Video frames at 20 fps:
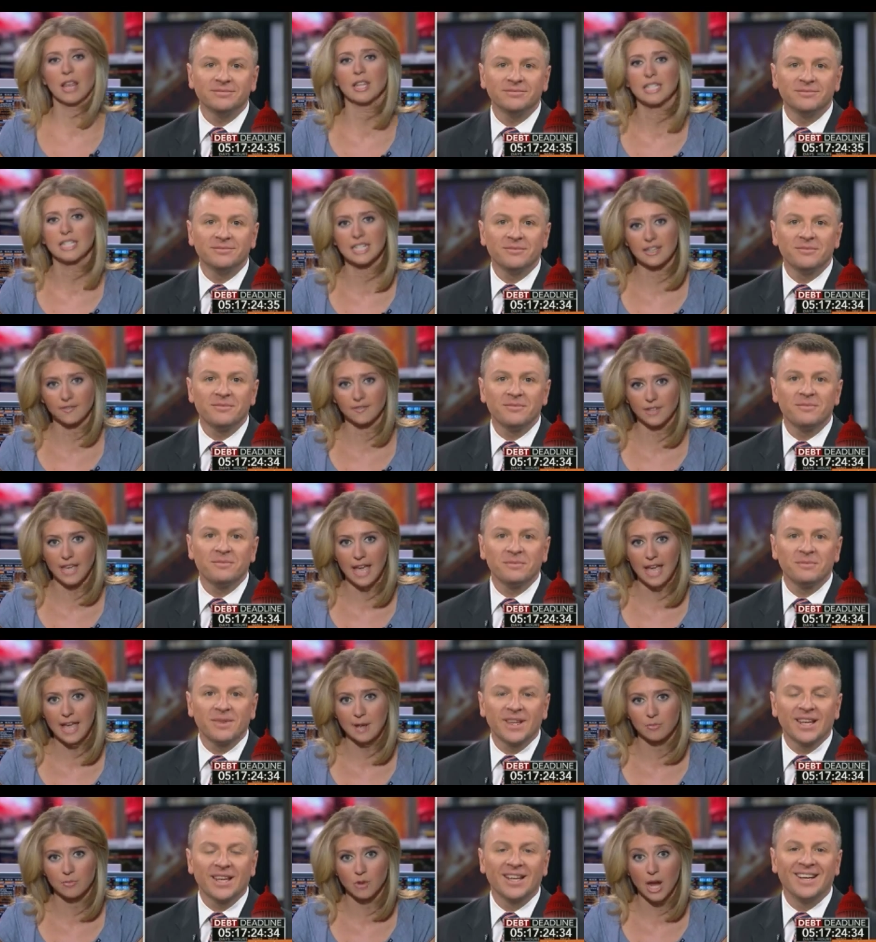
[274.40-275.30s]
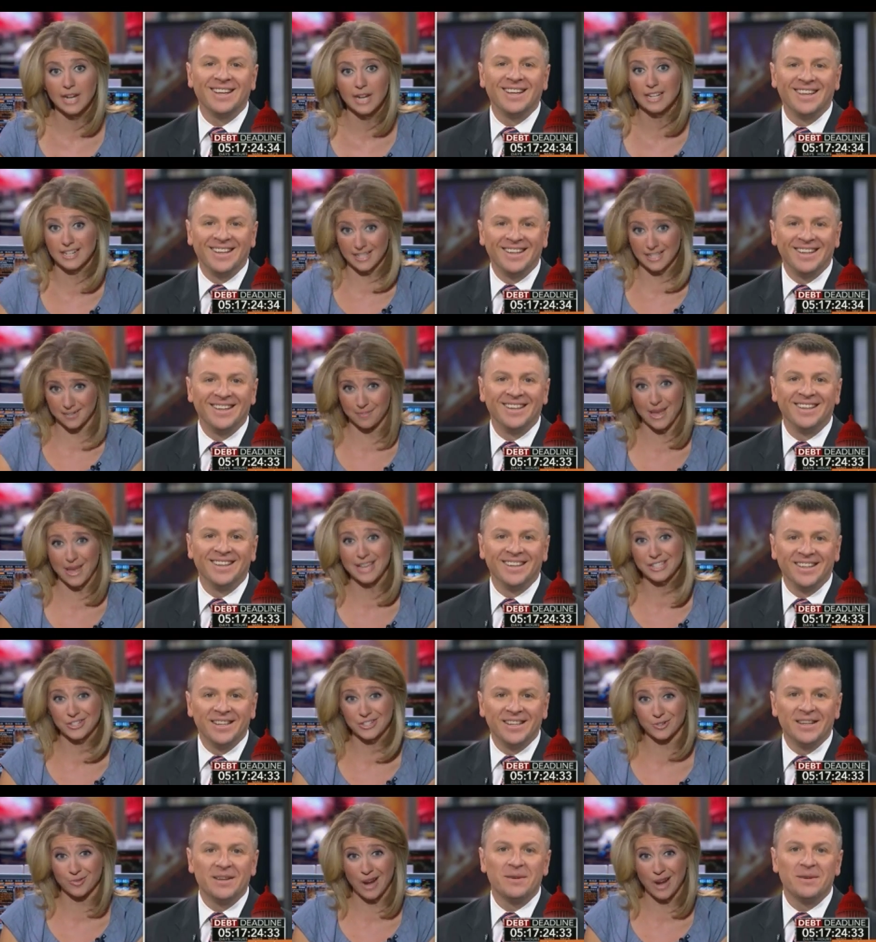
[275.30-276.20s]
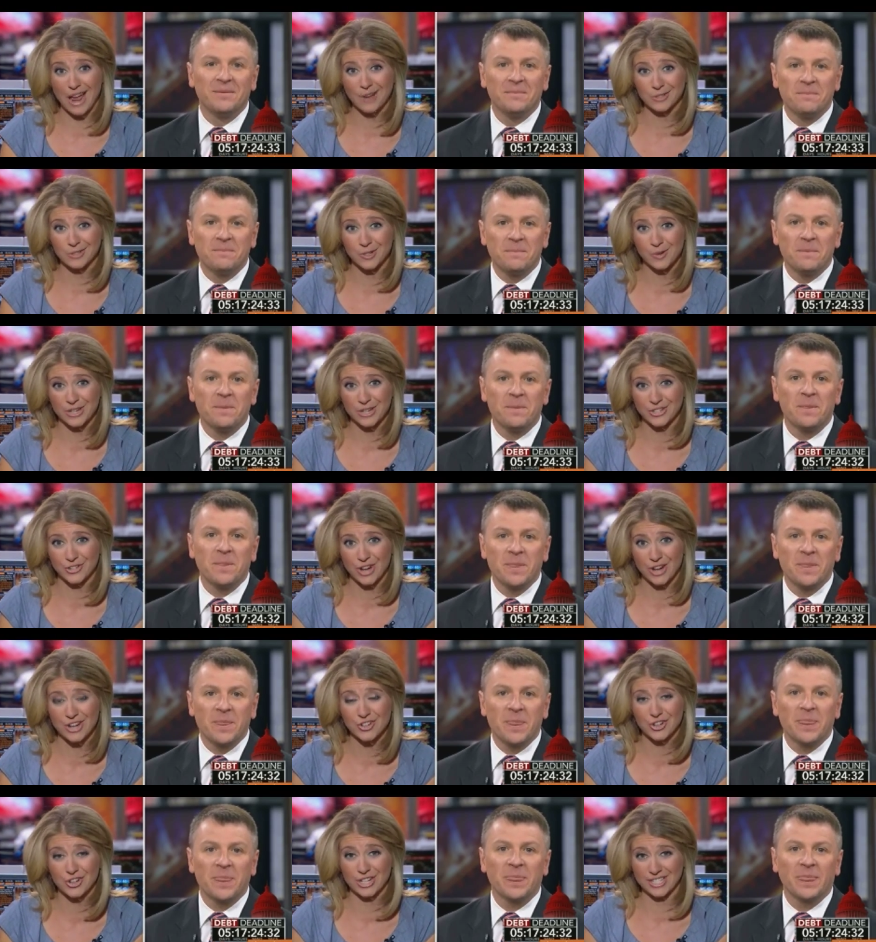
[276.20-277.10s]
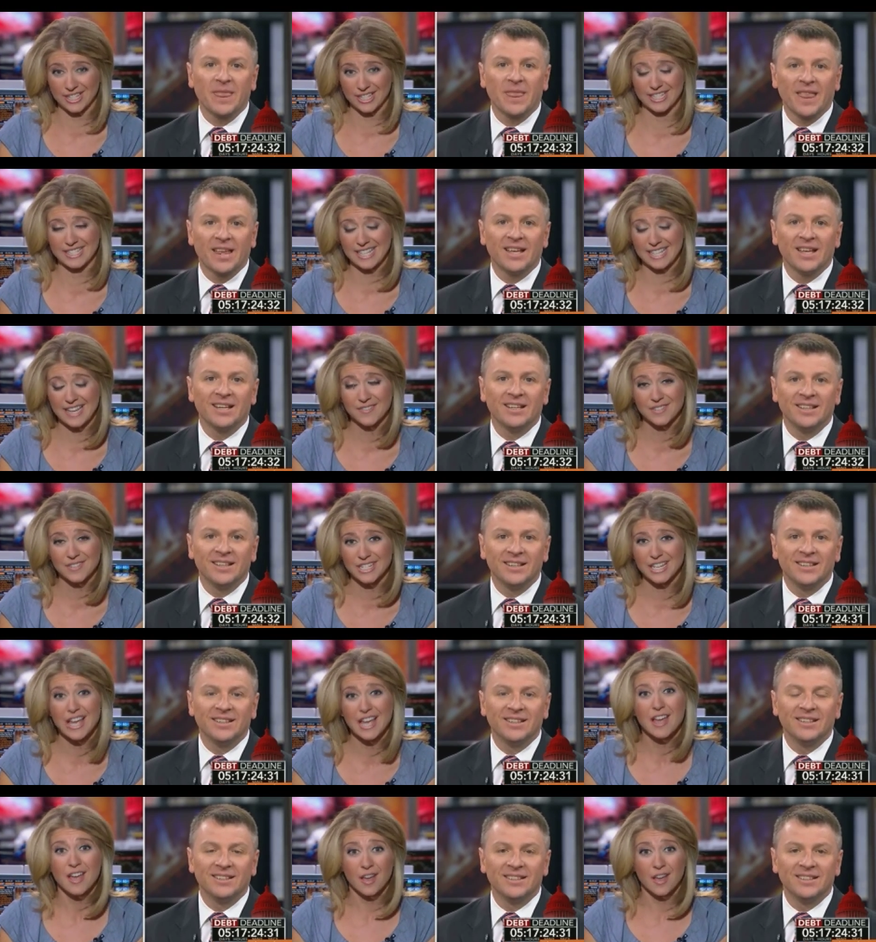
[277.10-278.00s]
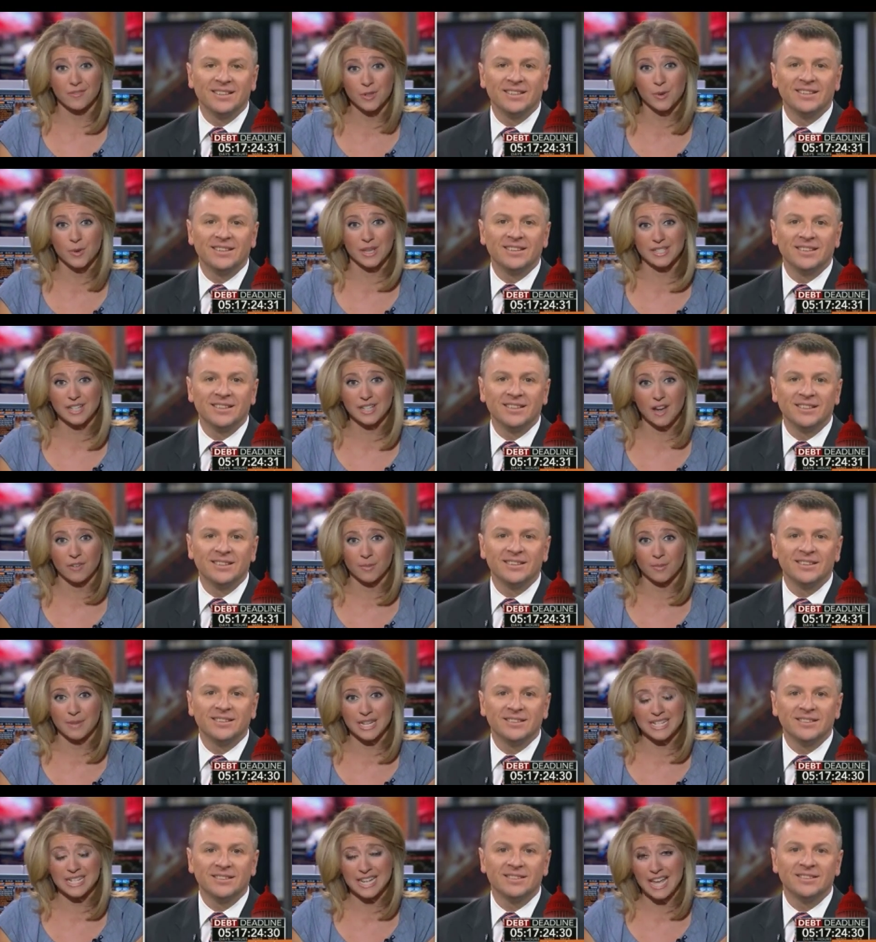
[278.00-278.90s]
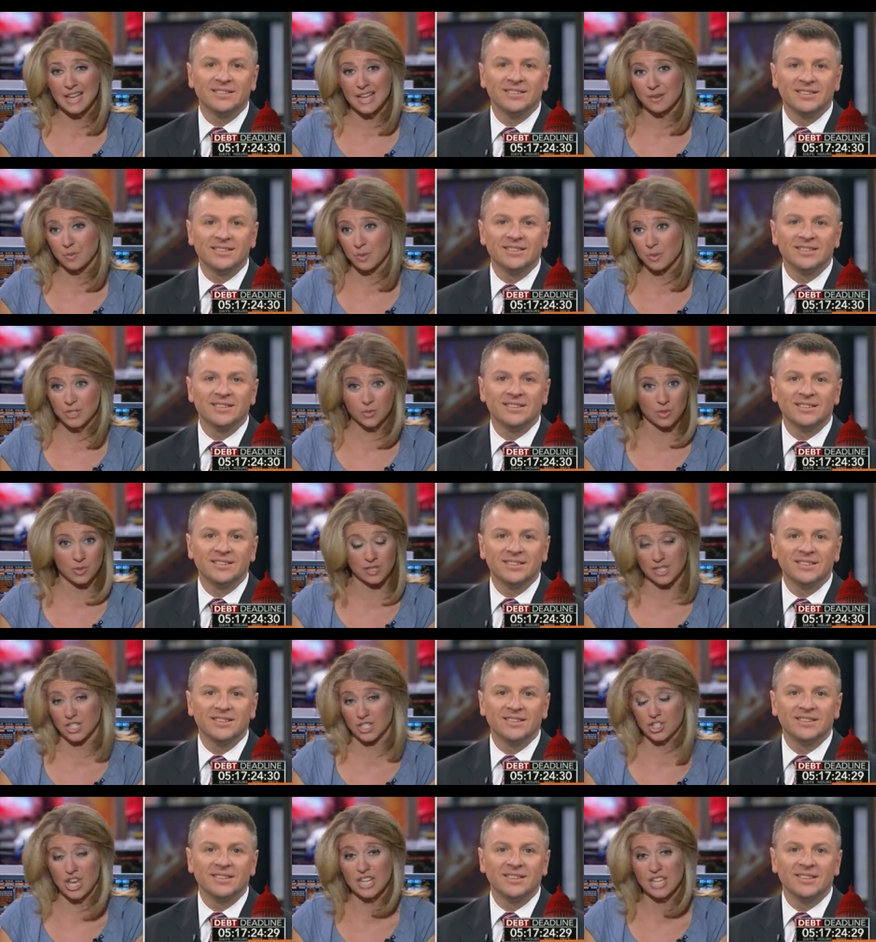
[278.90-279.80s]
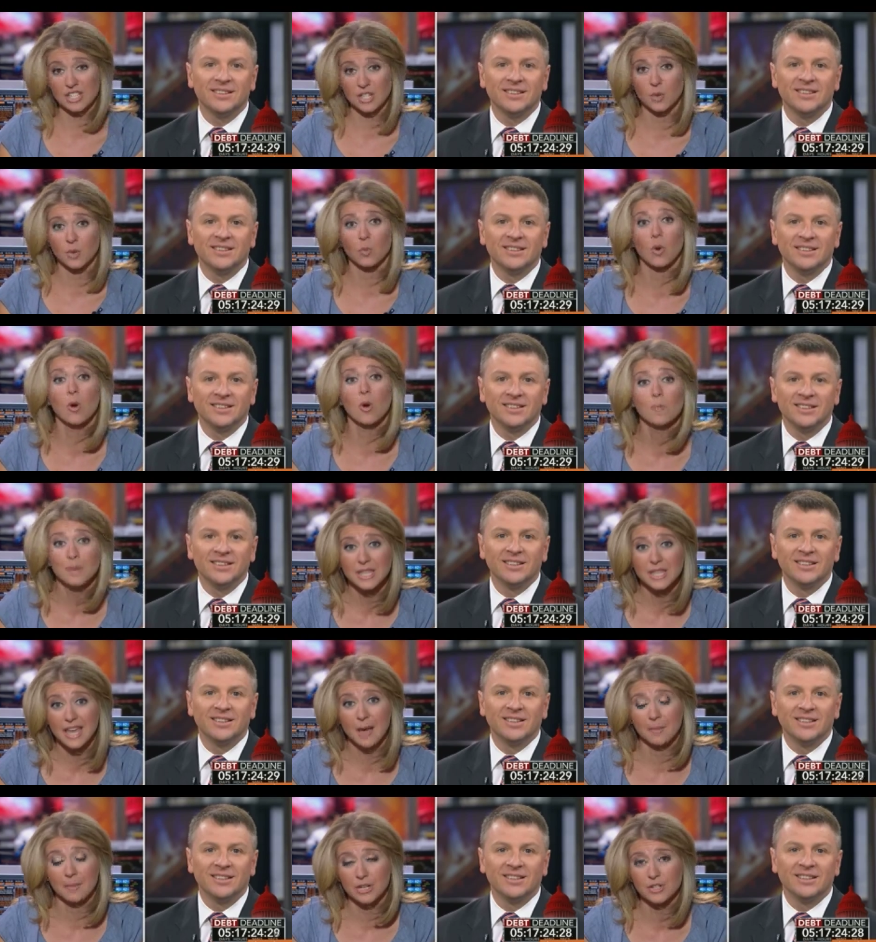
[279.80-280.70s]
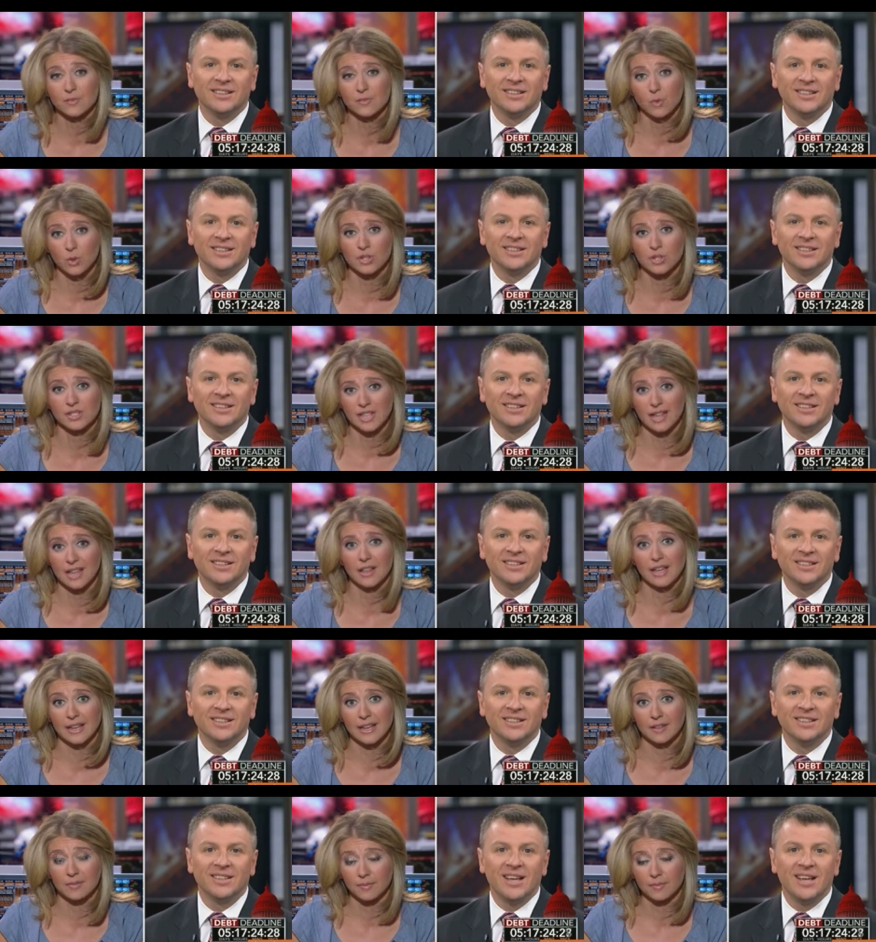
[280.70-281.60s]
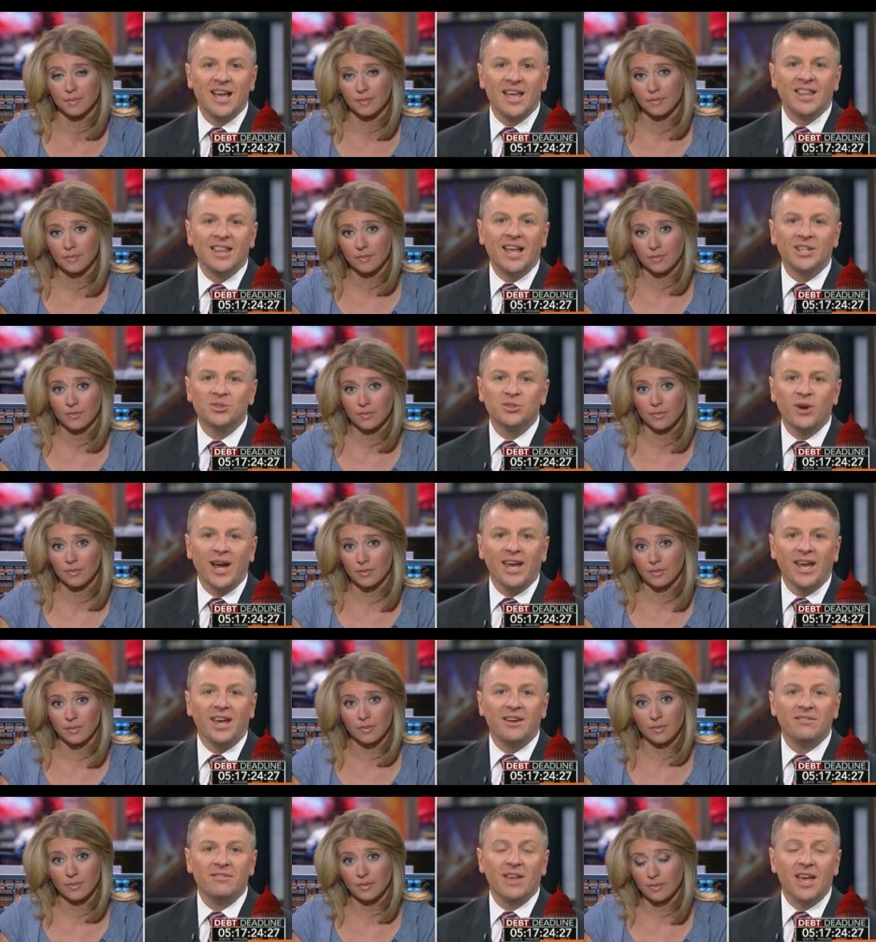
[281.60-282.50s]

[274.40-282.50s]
Speaker 1: a relative game, right? And it's based around U.S. treasuries and the safety of U.S. government debt, which would suggest there won't be that much forced selling. That's right.